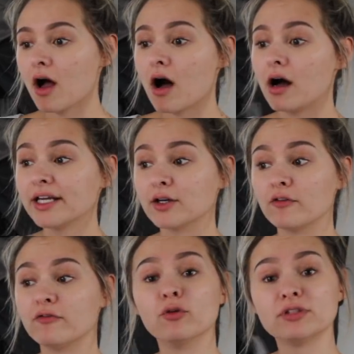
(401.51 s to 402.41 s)
I
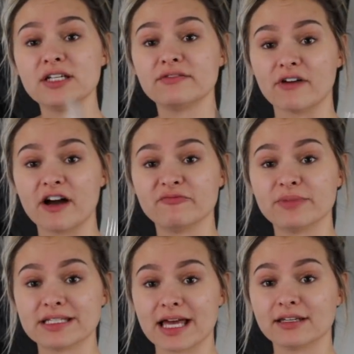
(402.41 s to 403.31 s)
got
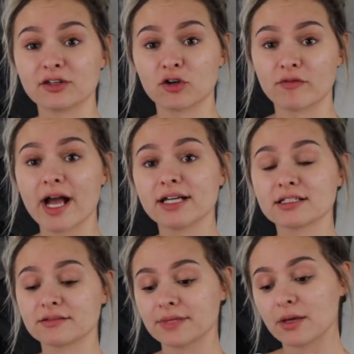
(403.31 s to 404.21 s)
45%
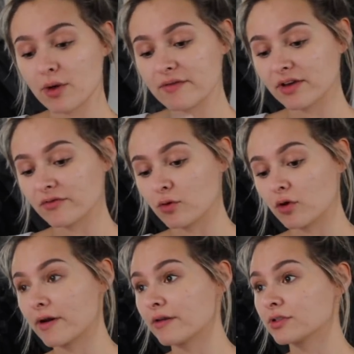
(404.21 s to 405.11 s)
correct. I'm waving a
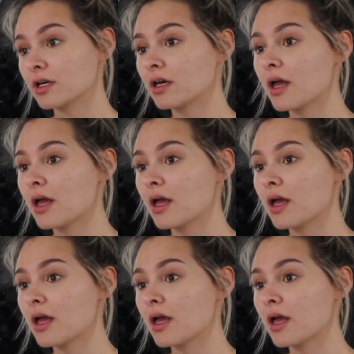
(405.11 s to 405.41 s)
fork around.